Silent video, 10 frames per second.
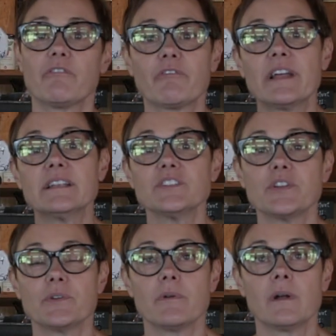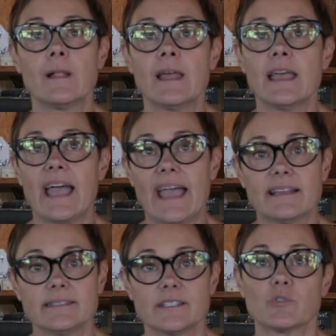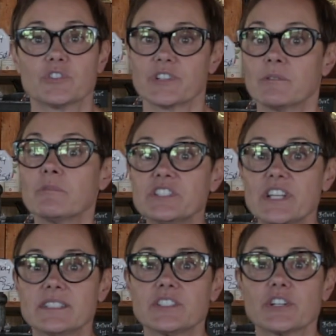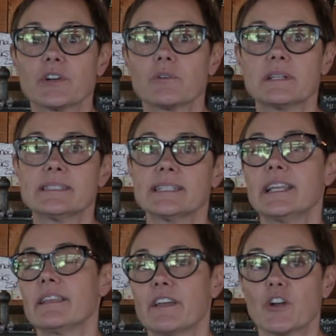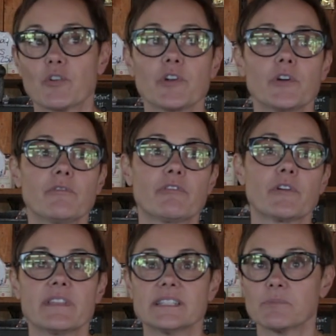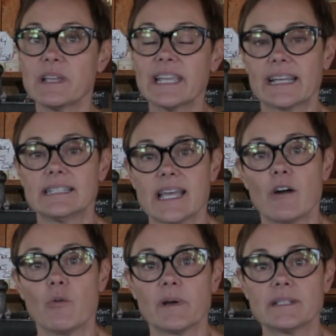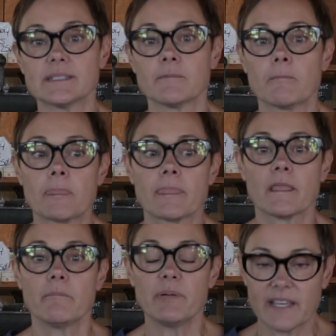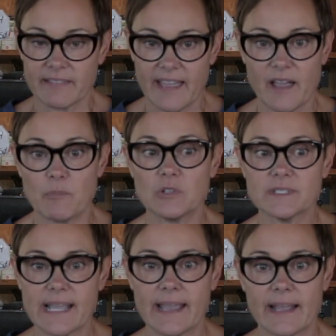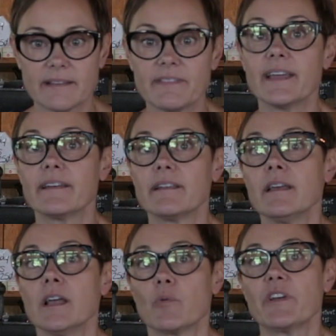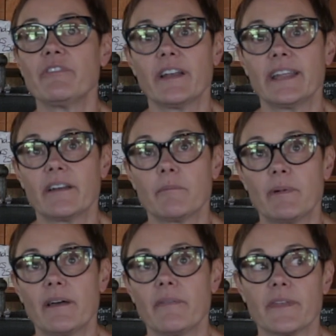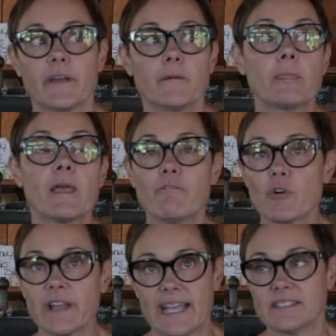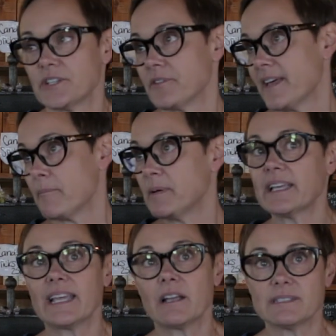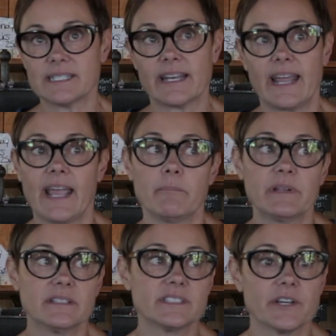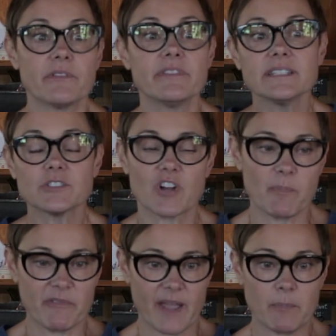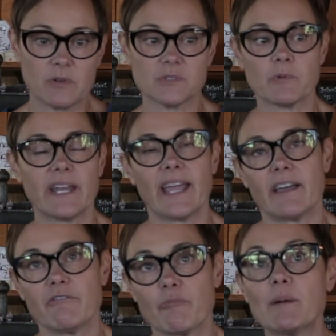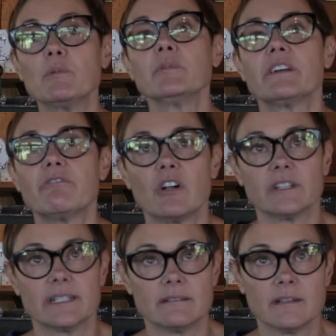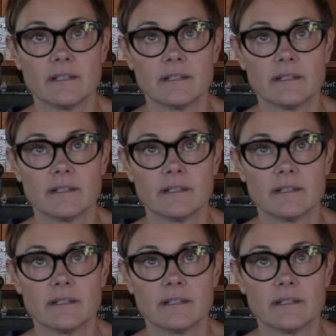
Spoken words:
friend who has an orchard in Winchester was sending their crew for this weekend to help us pick the apples, and then we found out about the forecast, so that picking wasn't going to happen. So this crop of apples would have probably fallen